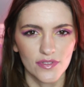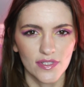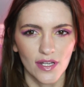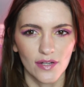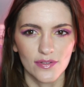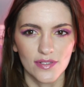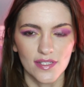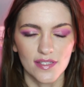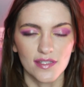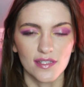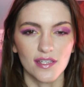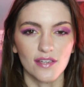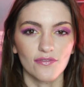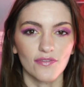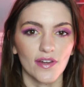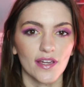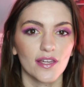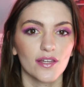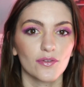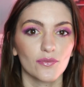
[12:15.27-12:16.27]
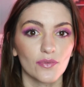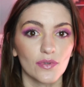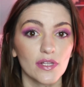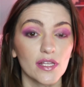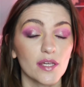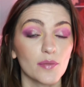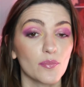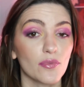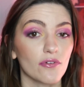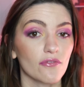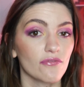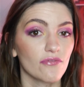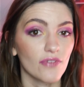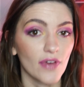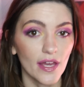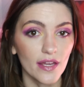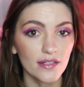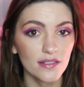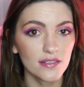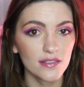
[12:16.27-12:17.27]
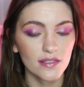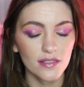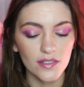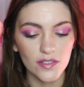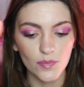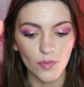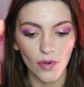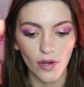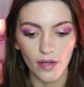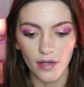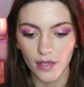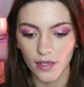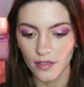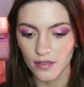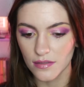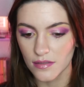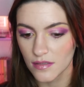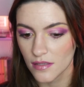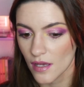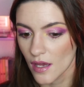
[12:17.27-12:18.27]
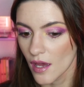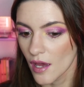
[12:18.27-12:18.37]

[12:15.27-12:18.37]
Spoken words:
out to see if I can really perfect these products.